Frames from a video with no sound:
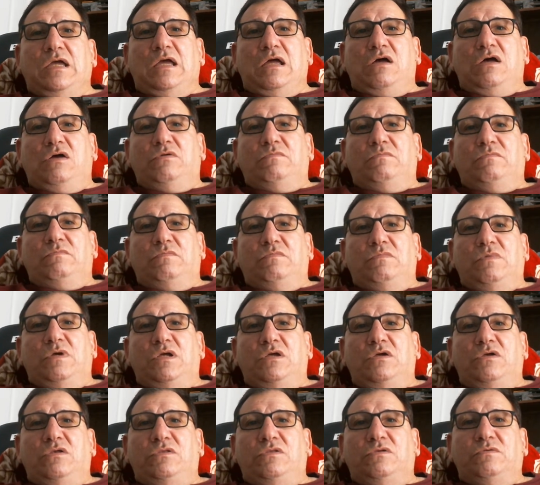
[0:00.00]
out
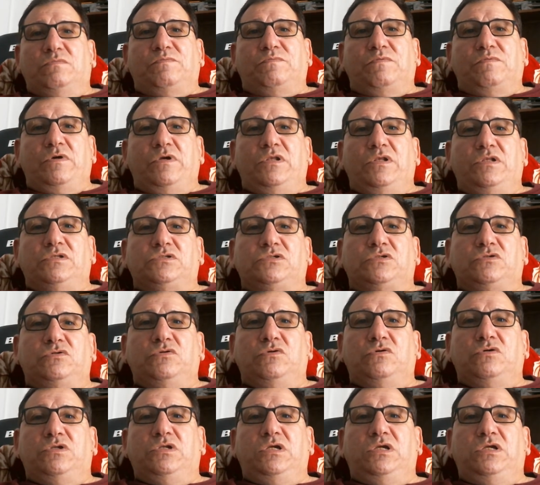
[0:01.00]
my other friends,
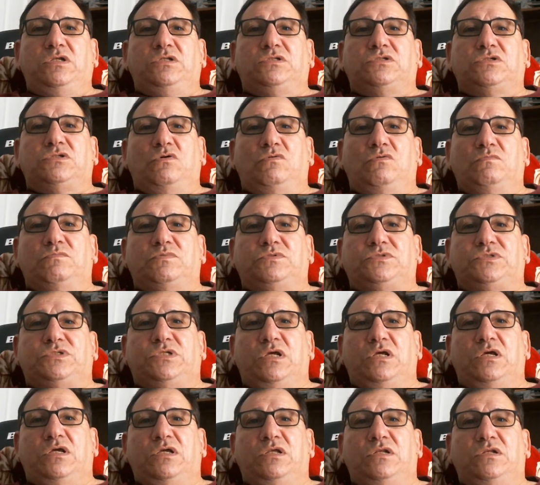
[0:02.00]
Good Eats
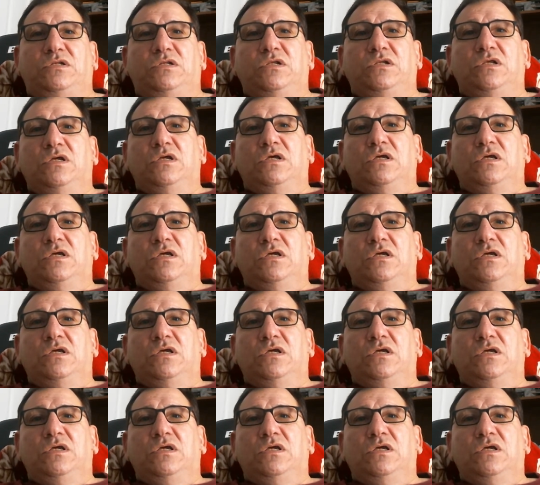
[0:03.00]
Homestead